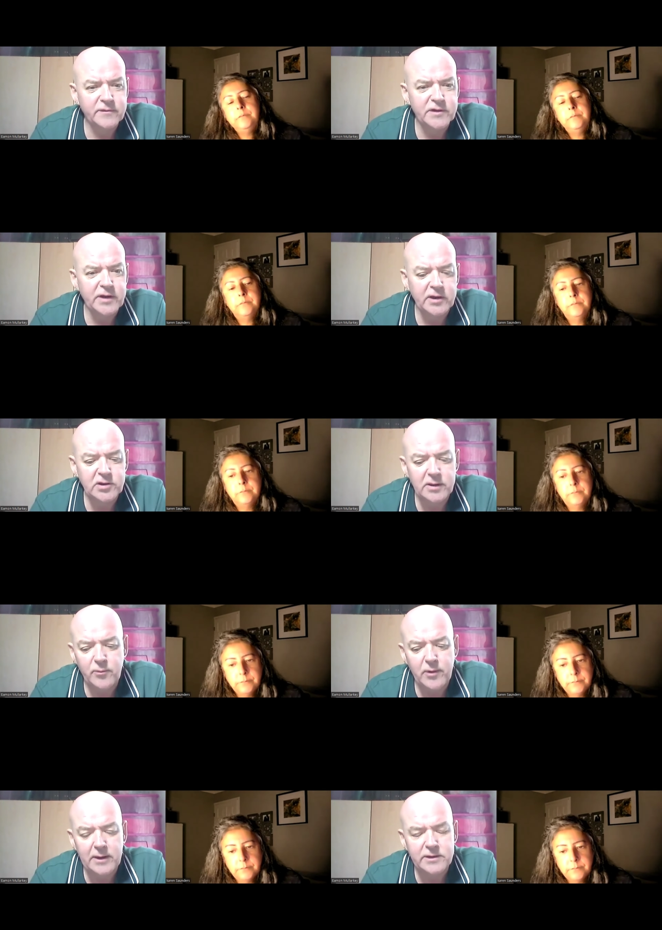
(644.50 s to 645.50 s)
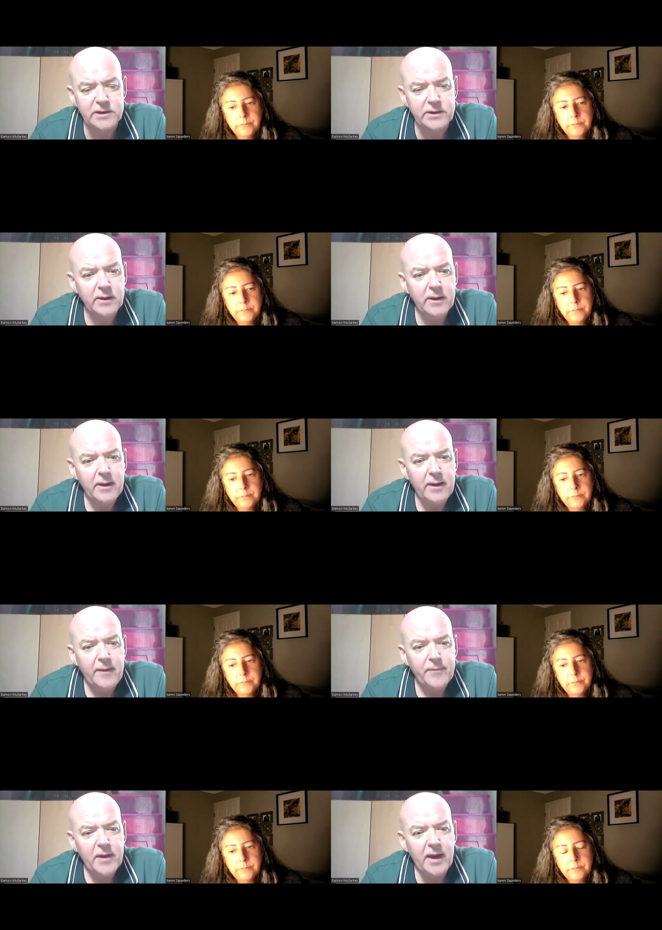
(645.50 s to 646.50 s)
Speaker 1: of sexual immorality,
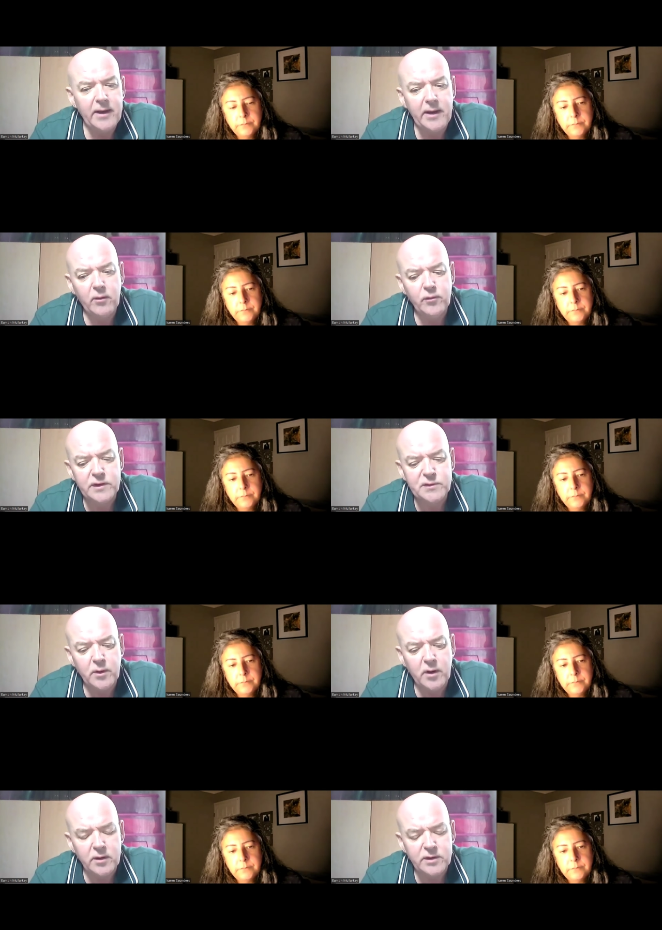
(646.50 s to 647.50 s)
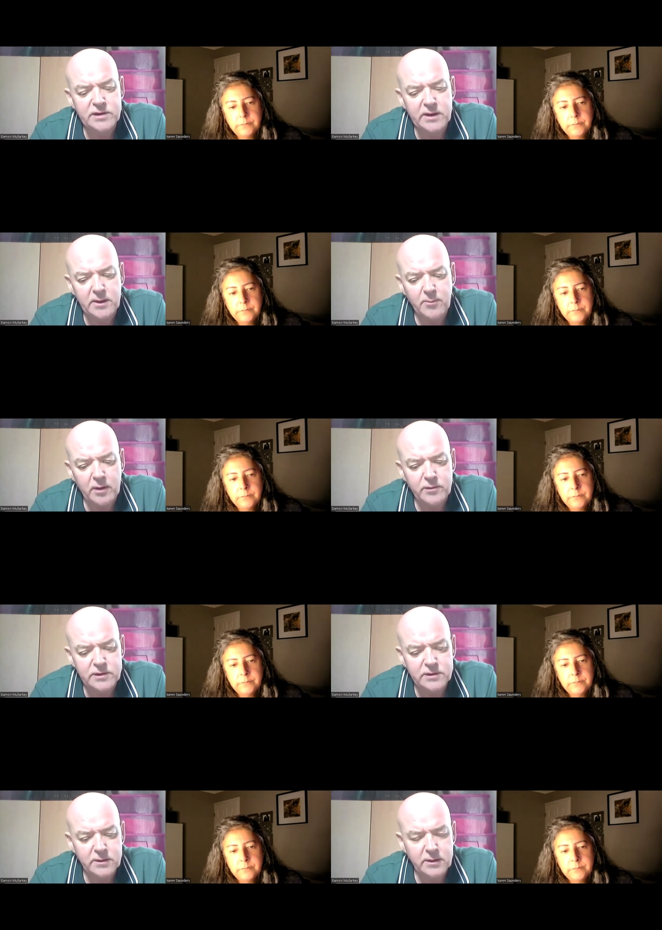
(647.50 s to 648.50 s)
and the elders were asking the
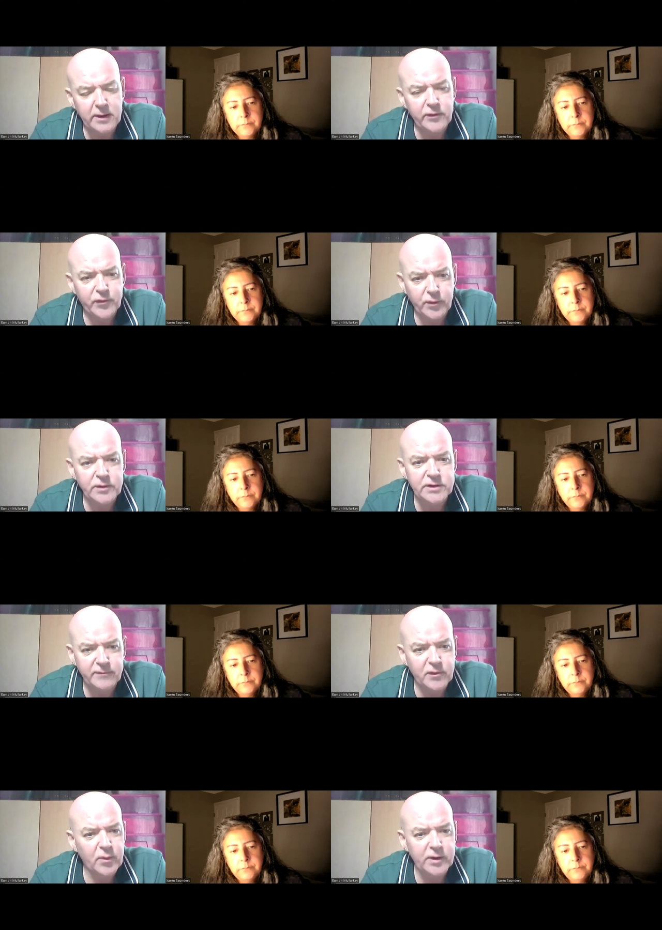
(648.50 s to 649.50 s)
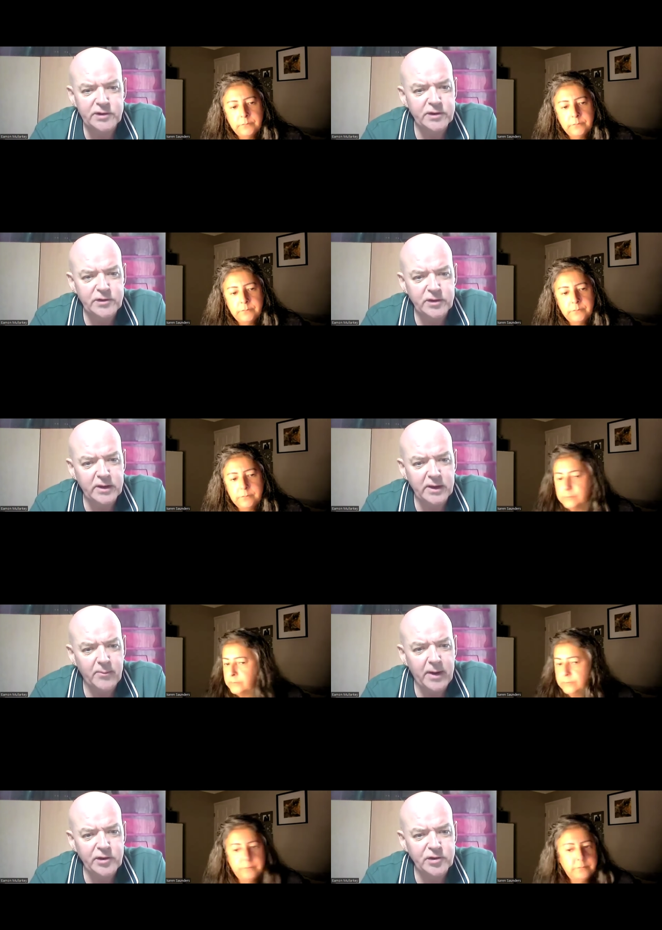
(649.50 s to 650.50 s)
most intrusive questions you can
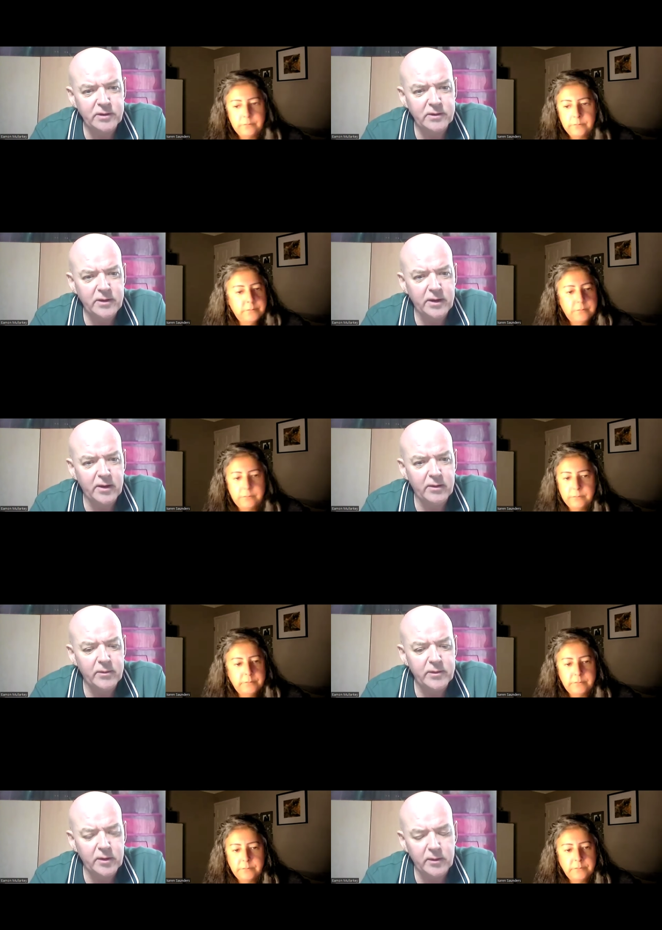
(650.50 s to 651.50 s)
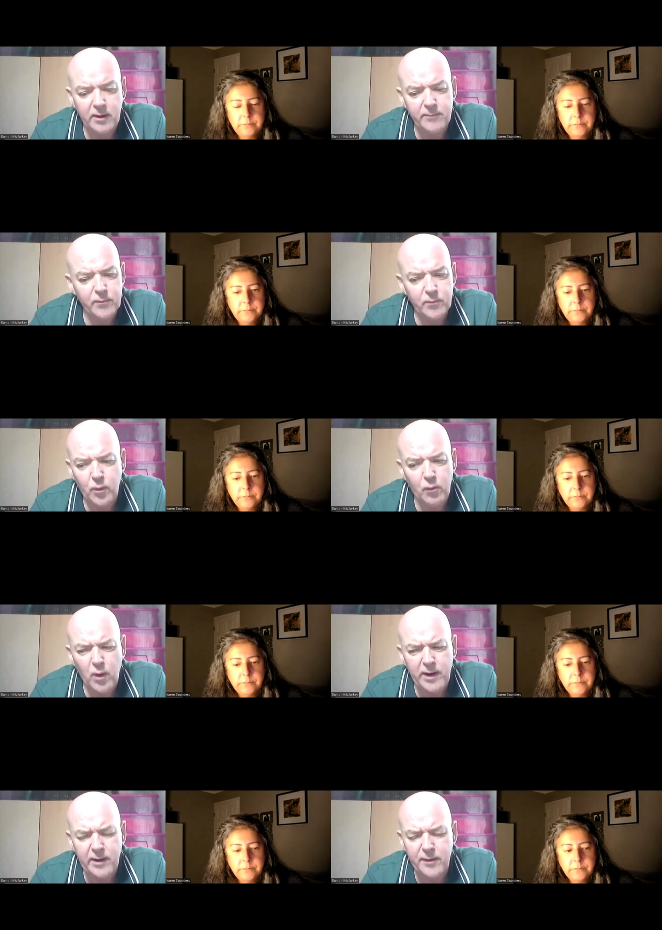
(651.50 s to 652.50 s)
imagine. You know, the, uh,
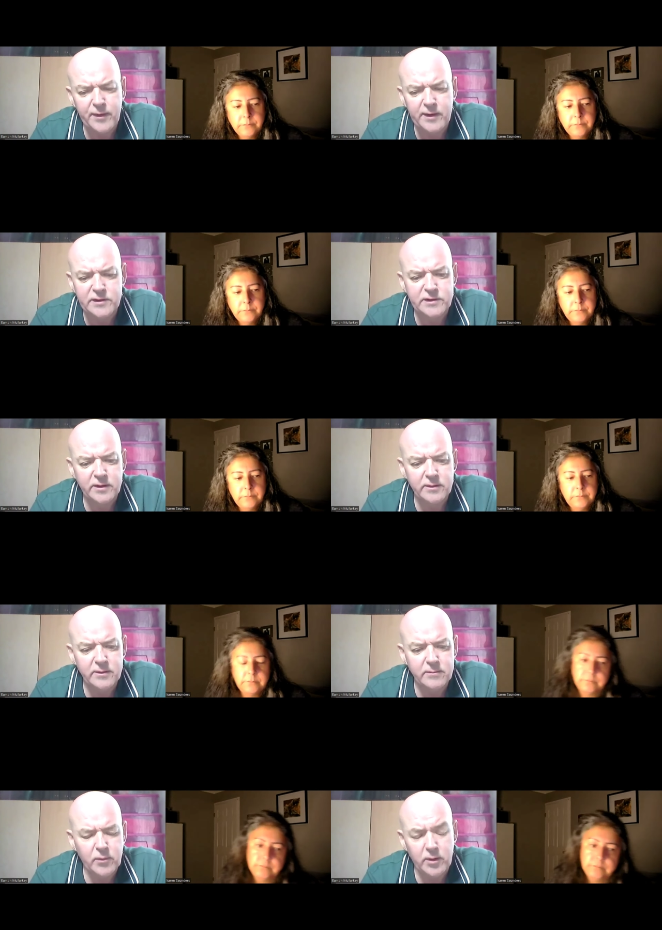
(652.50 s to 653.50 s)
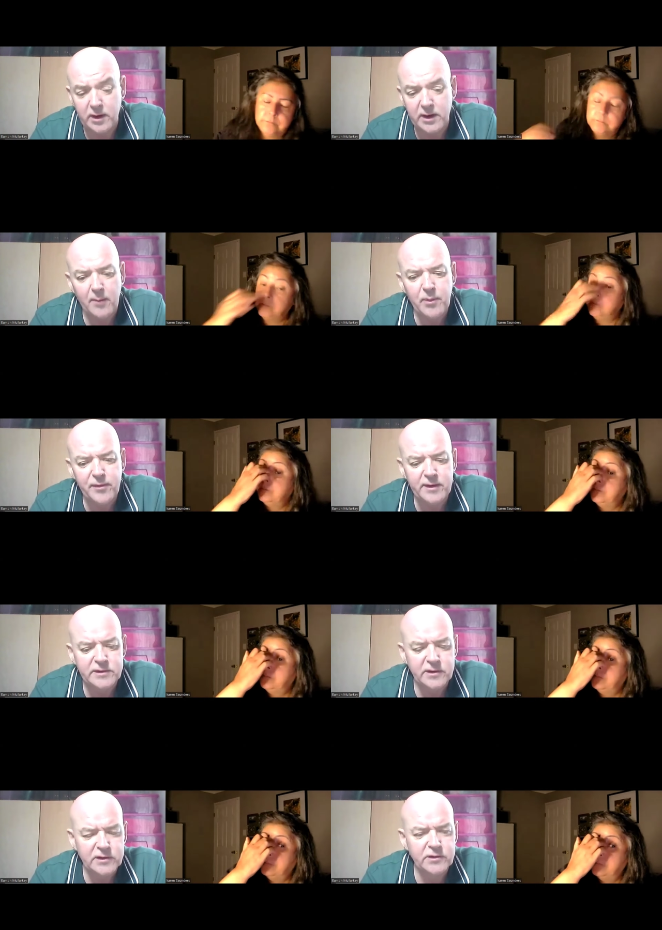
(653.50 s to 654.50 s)
one of the things that well, a couple of things
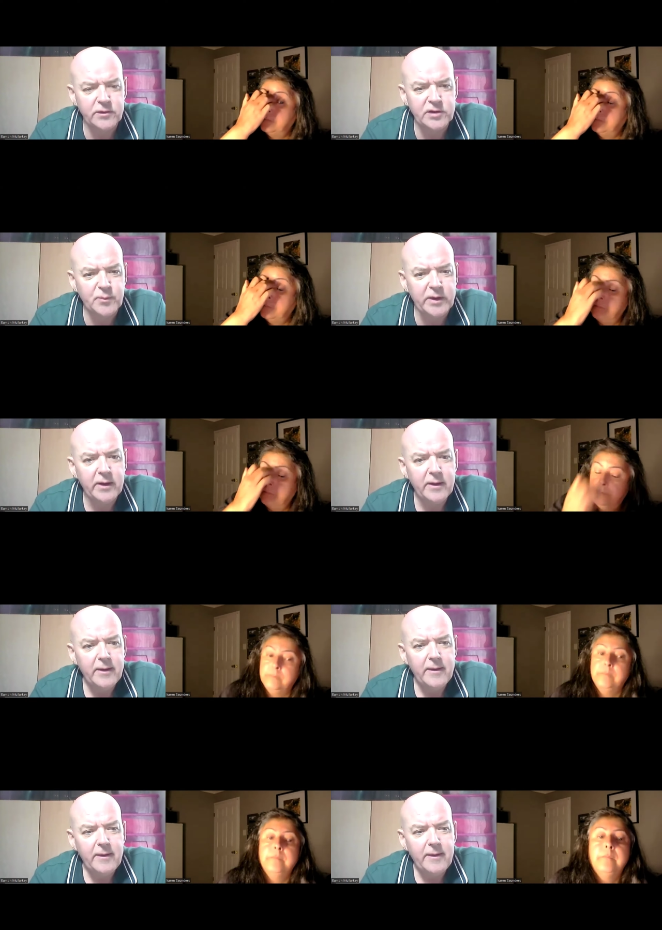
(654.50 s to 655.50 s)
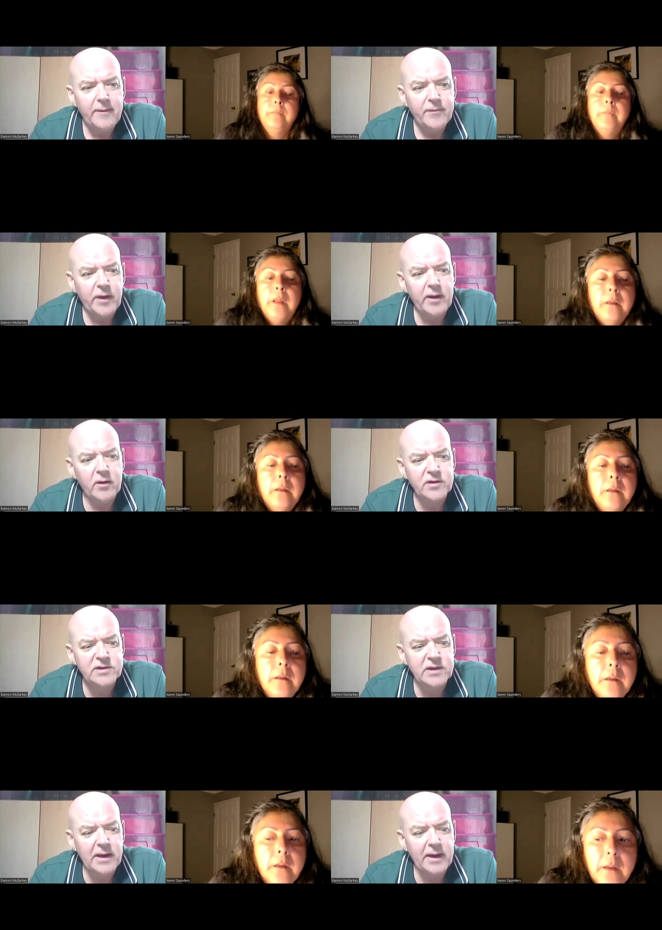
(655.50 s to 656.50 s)
that astonished me. They asked
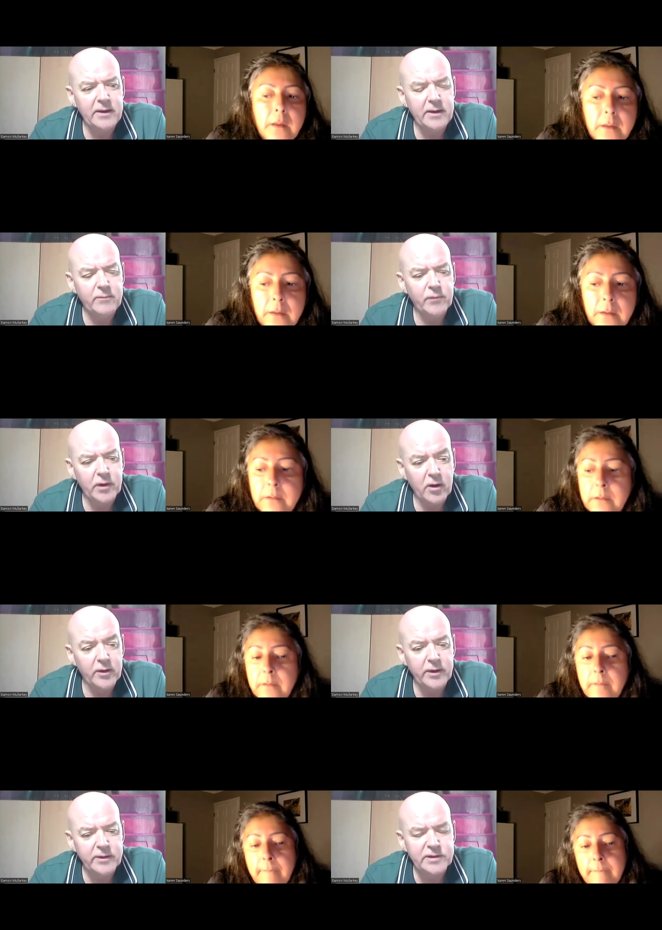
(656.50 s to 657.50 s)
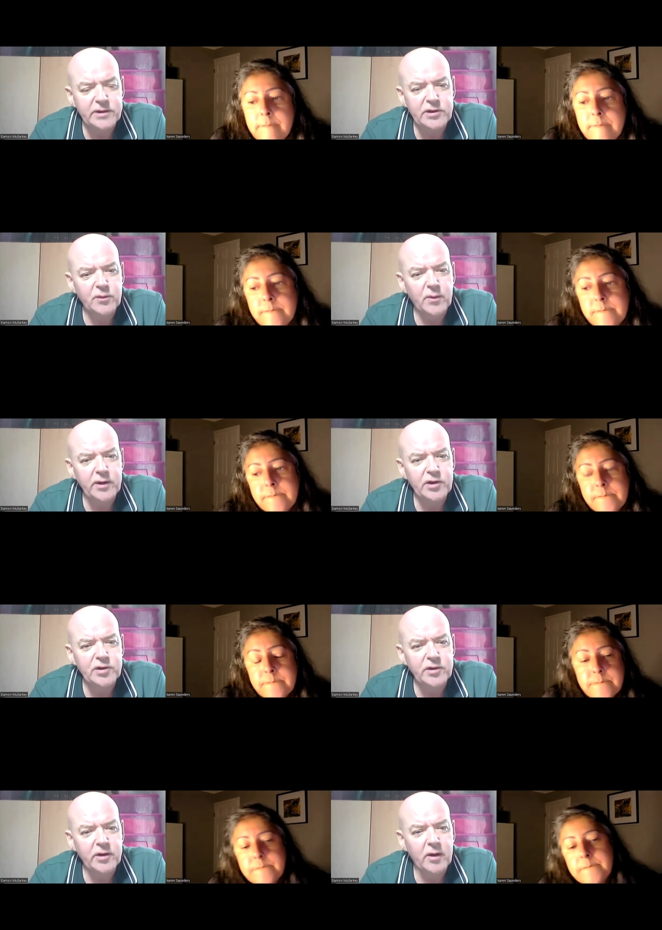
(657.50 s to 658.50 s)
the lady regarding the
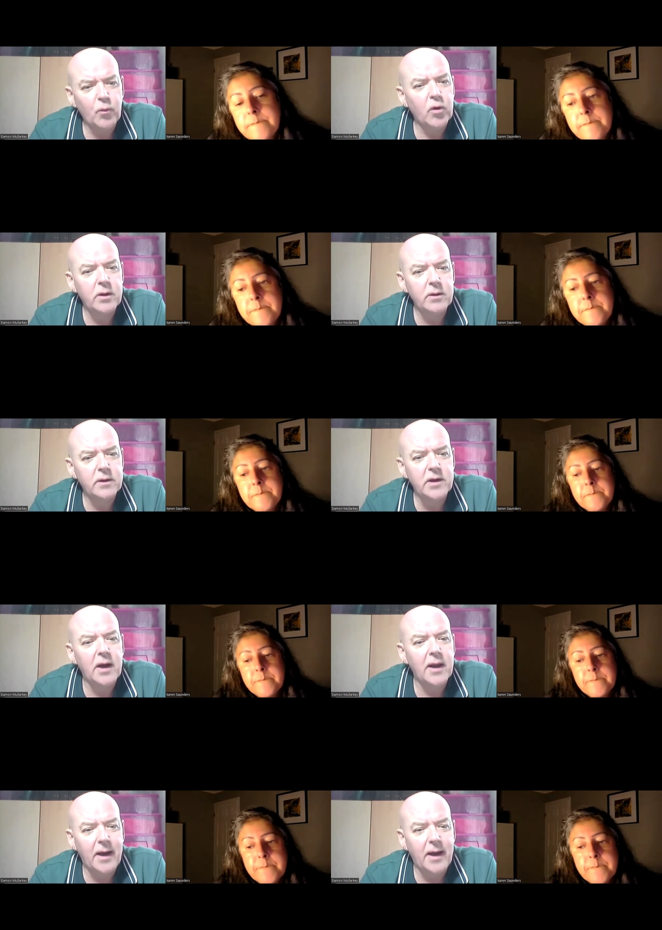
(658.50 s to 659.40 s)
situation. You know, what color